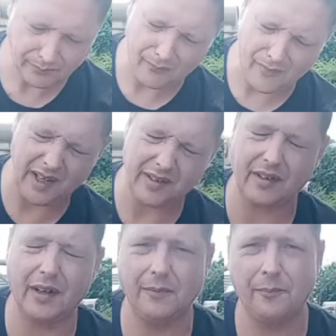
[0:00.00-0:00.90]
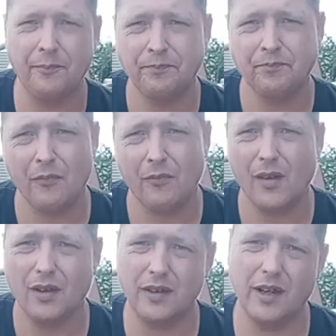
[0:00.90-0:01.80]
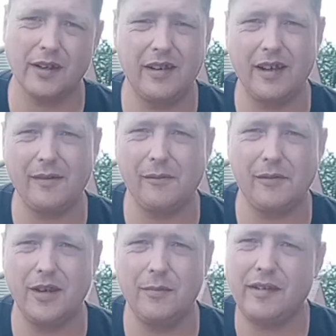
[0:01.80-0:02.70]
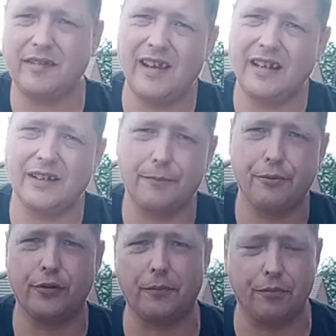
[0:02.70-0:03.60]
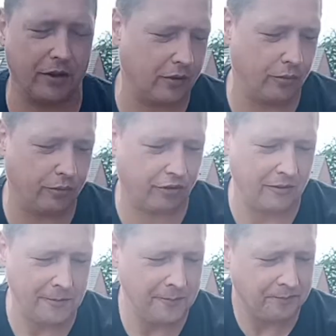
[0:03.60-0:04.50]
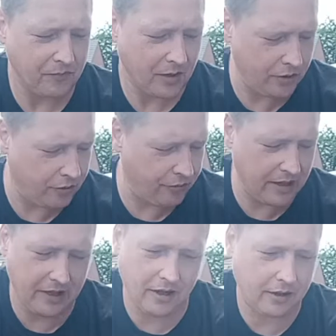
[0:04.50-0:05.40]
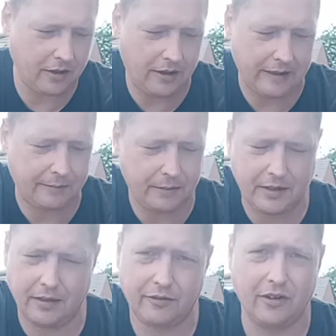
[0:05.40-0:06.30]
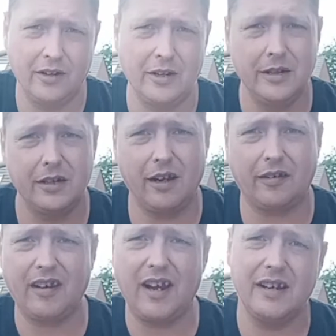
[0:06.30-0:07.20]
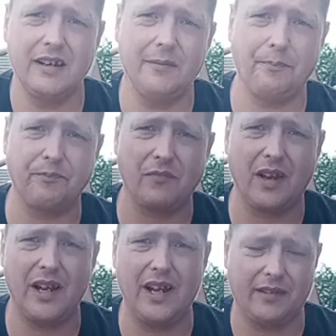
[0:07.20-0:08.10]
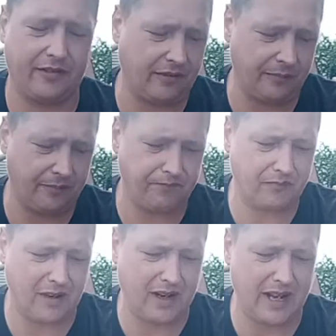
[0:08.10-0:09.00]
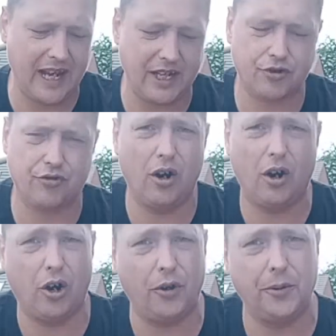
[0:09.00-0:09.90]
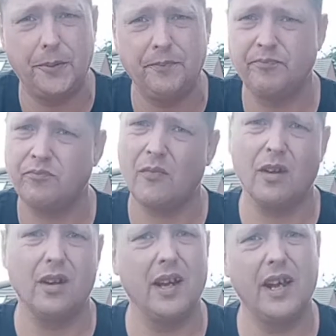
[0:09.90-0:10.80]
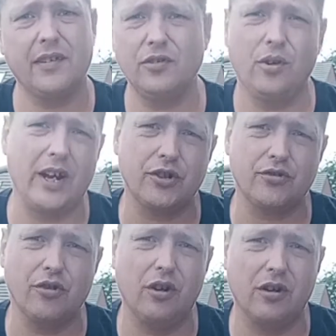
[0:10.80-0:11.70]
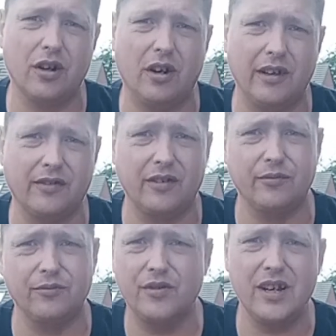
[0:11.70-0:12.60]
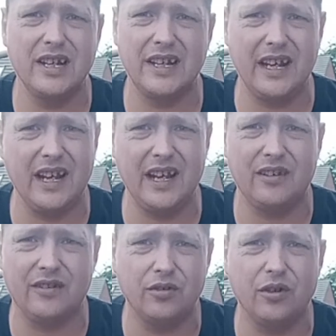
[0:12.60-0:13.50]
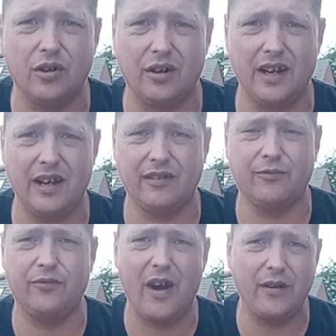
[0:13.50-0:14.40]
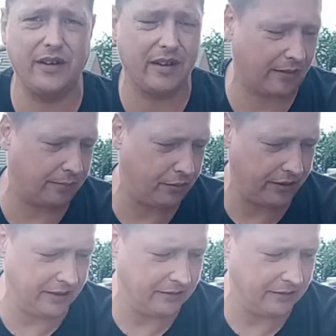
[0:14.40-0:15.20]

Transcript: It's a, yes, yeah, you're mis-selling the product, Pringles. You really are, guys, because you're saying it's extra hot. It's not extra hot, guys. Really, it is not. It's very disappointing.